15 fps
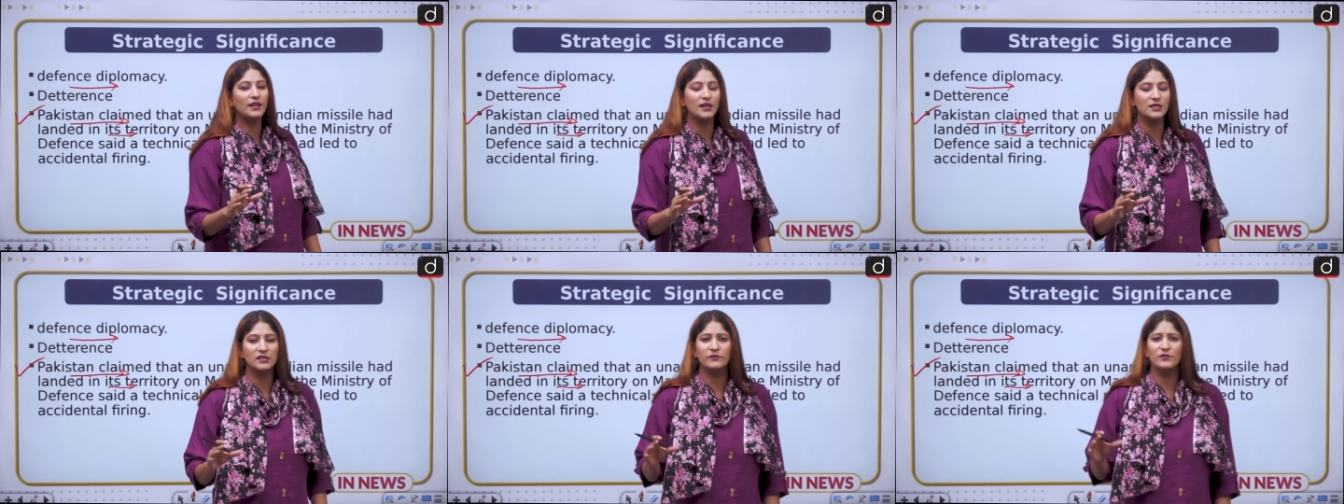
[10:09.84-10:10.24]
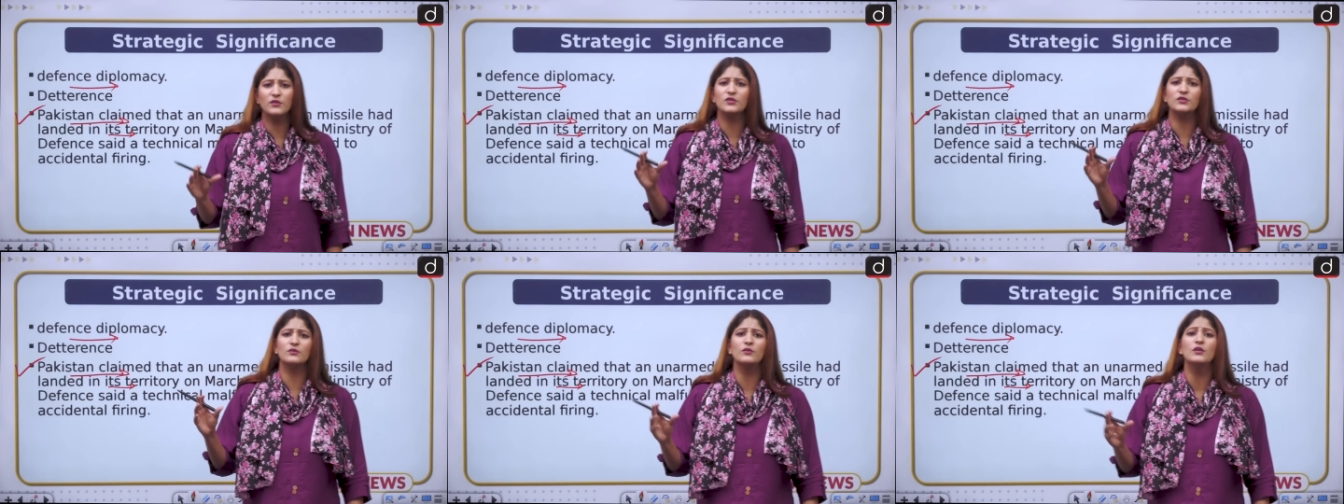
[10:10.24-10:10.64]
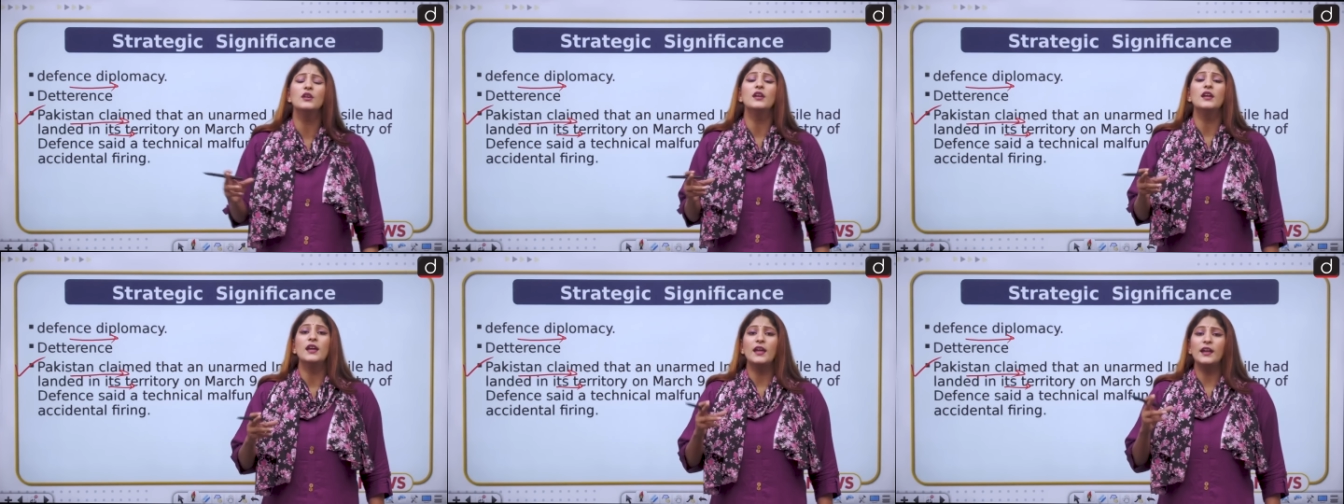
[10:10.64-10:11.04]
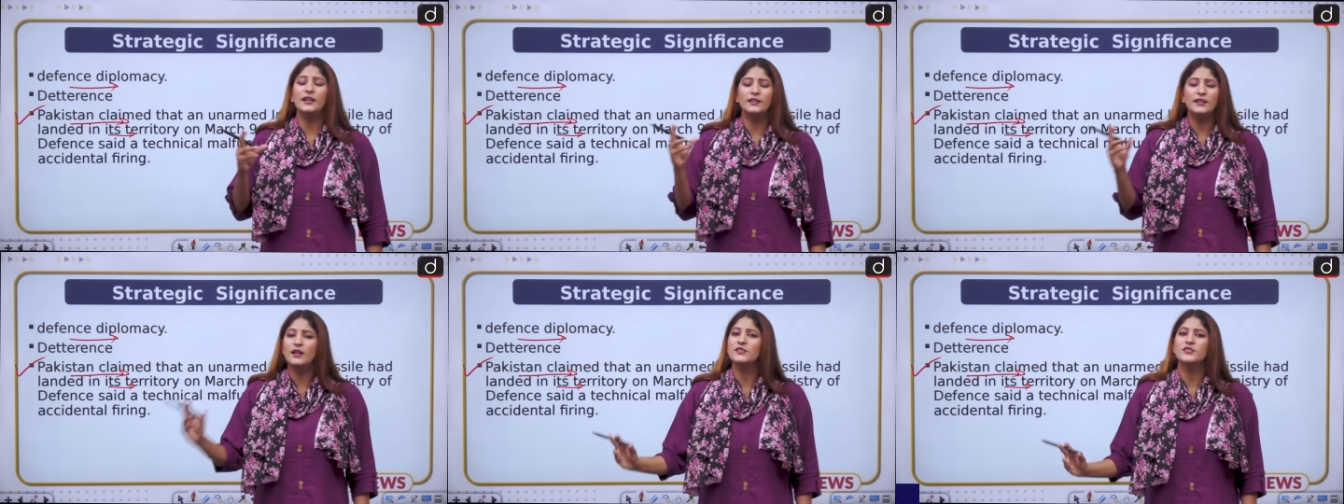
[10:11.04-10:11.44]
task force to
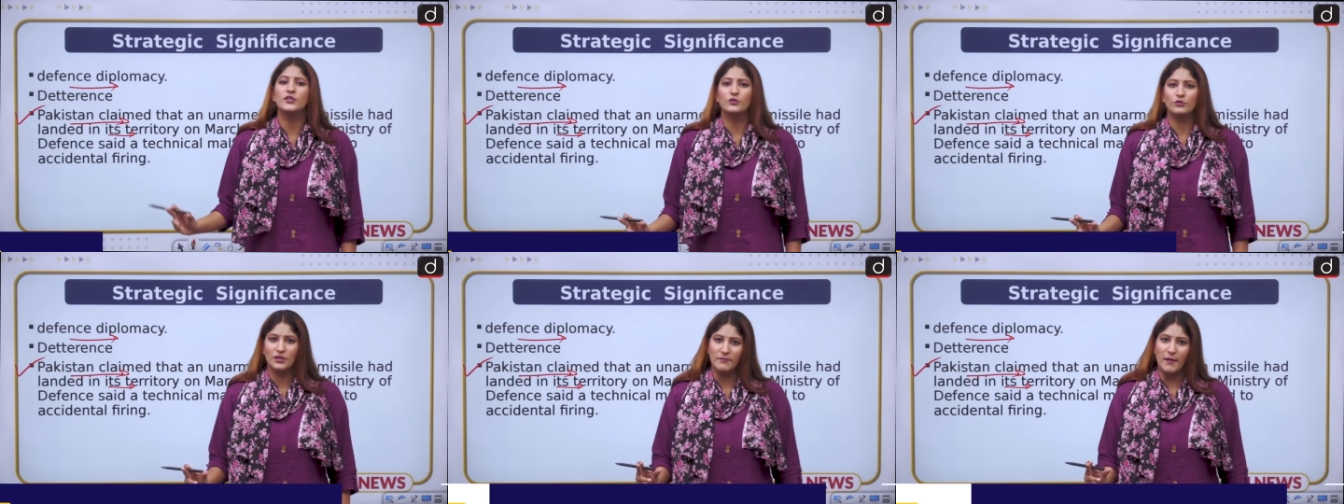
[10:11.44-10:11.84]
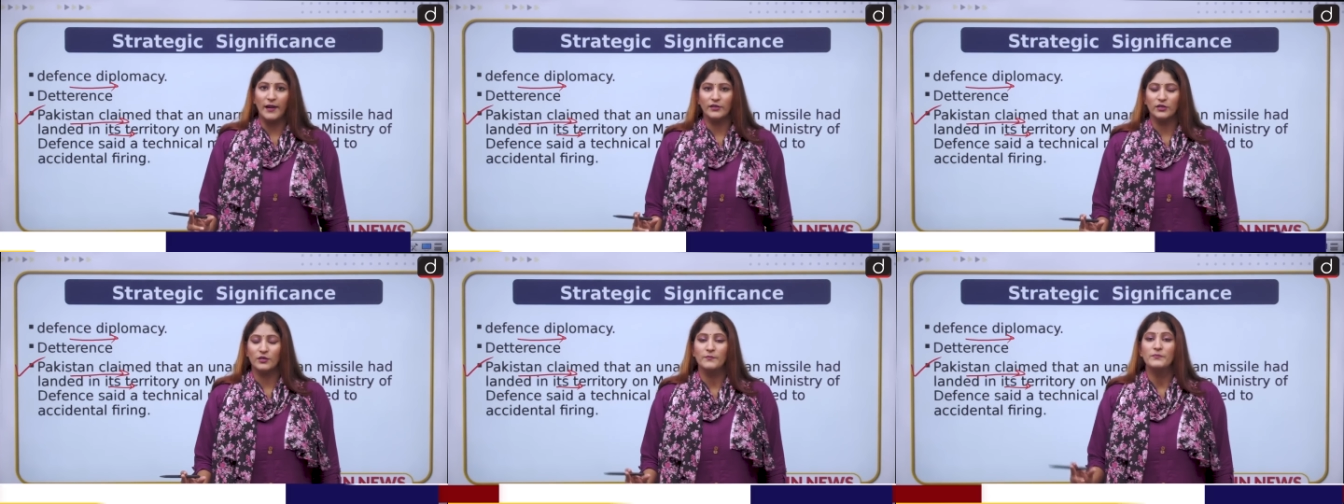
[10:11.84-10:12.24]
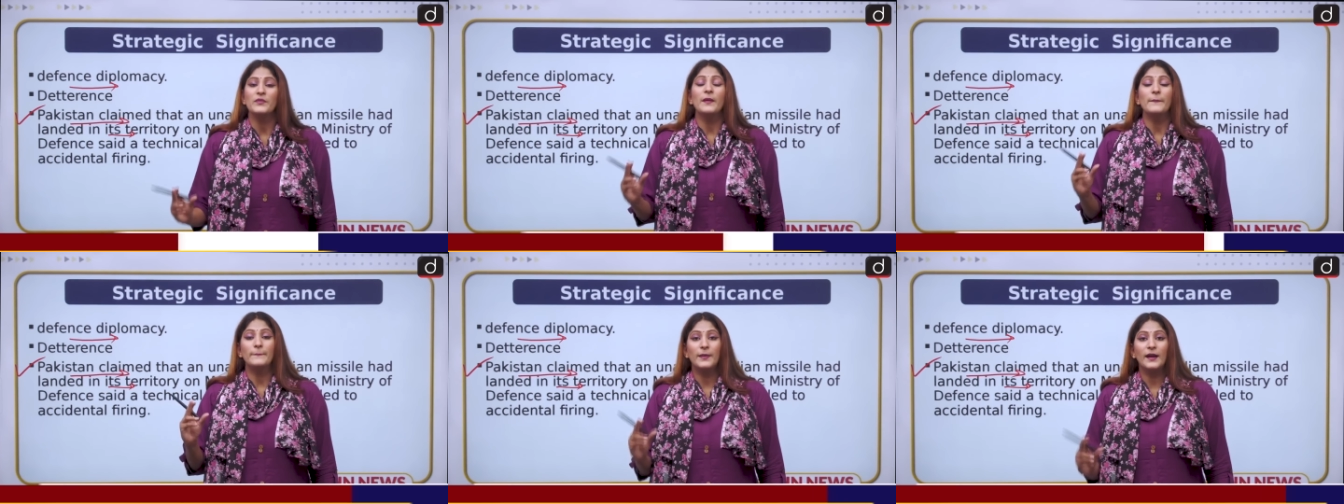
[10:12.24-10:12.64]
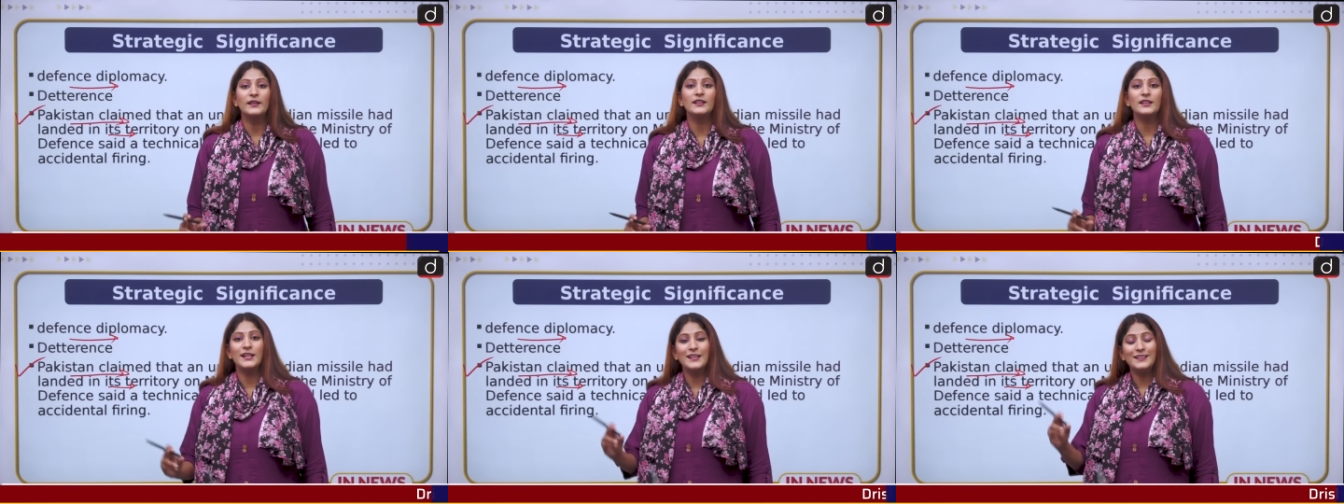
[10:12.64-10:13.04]
indulge into the matter.
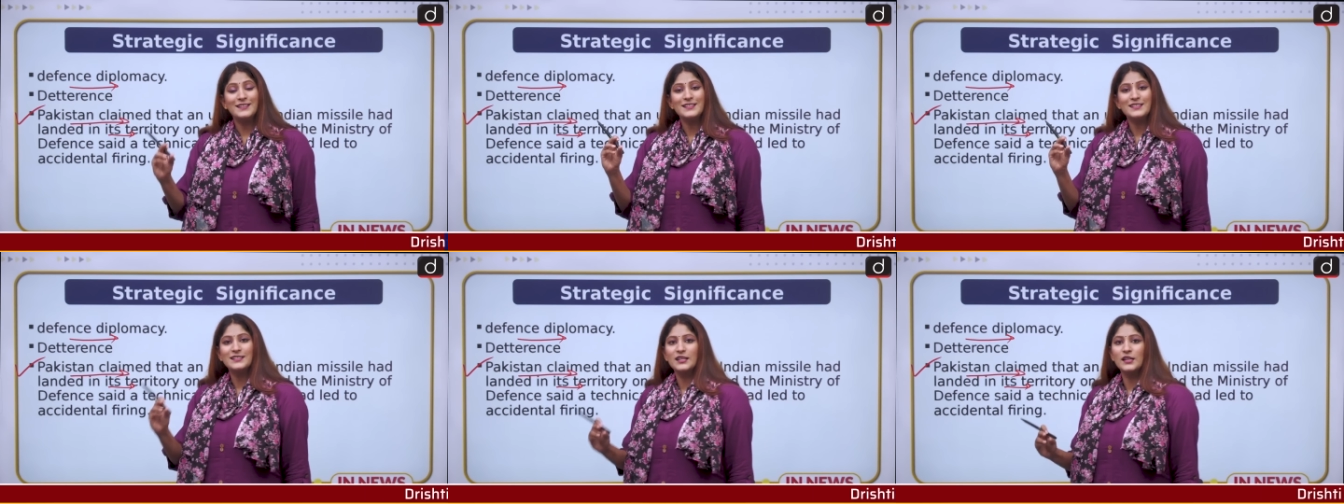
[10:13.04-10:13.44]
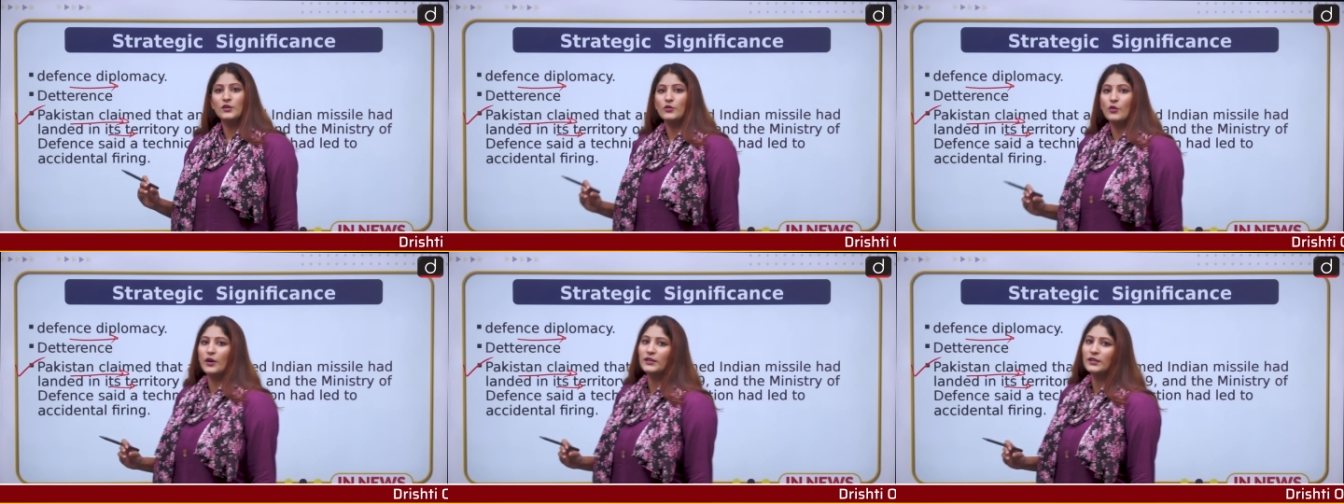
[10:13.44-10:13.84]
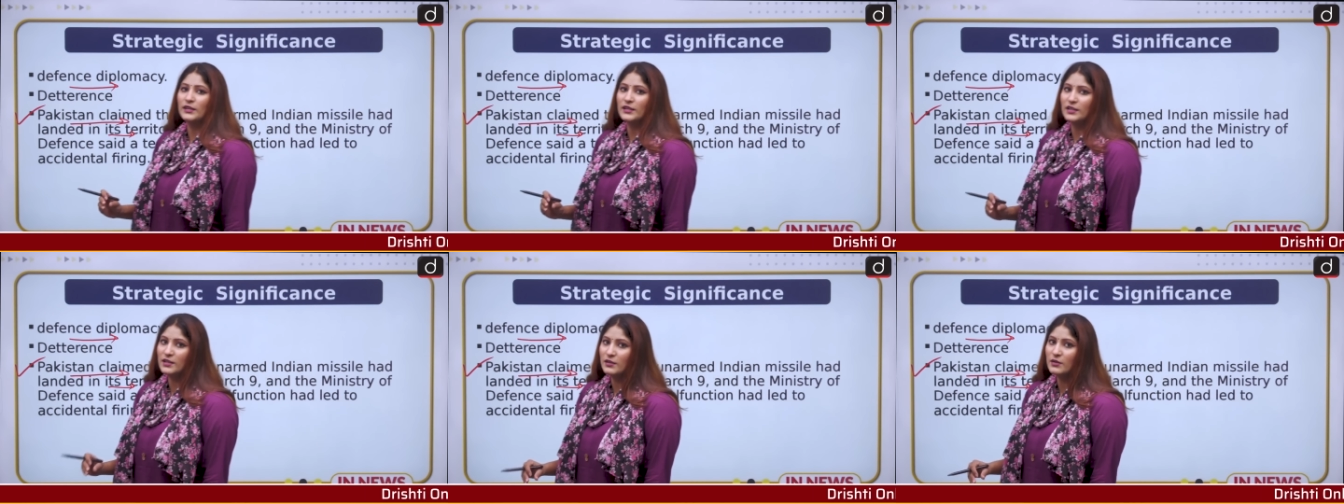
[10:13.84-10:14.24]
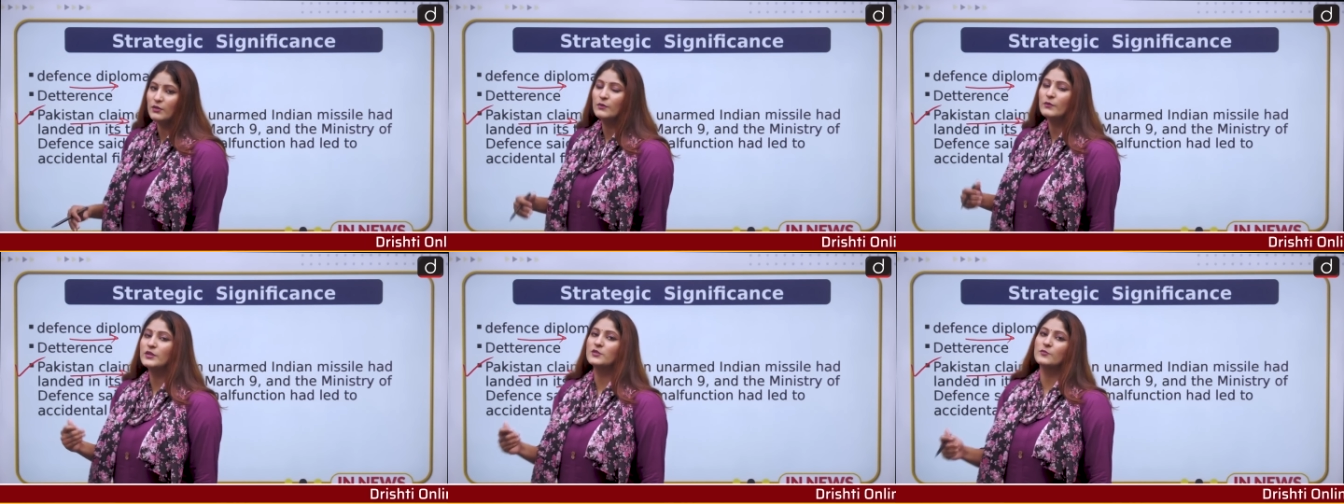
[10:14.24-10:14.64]
But it is still not clear
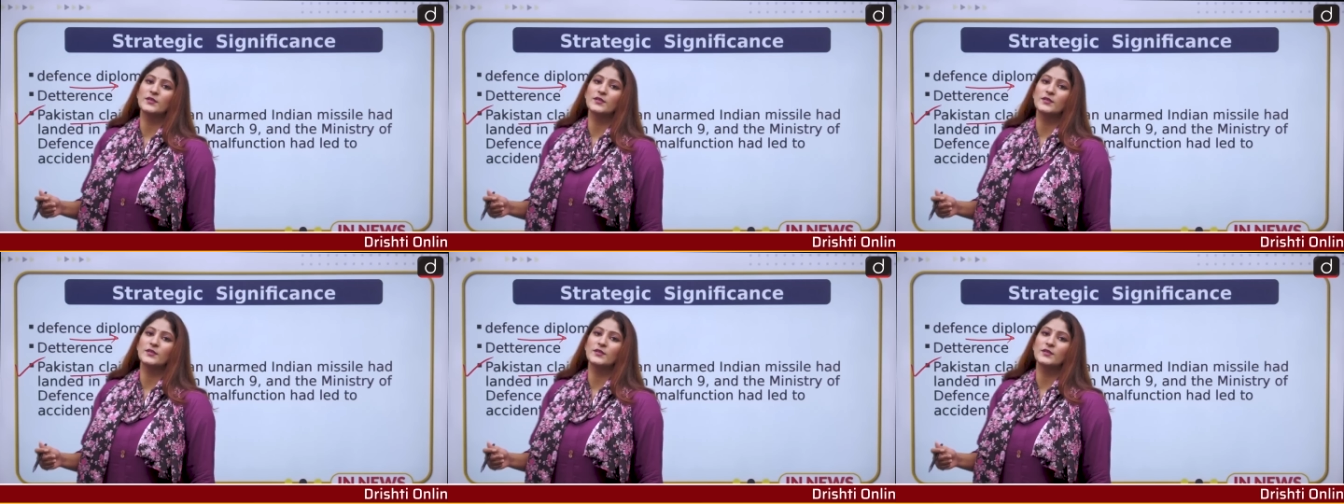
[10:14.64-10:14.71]
which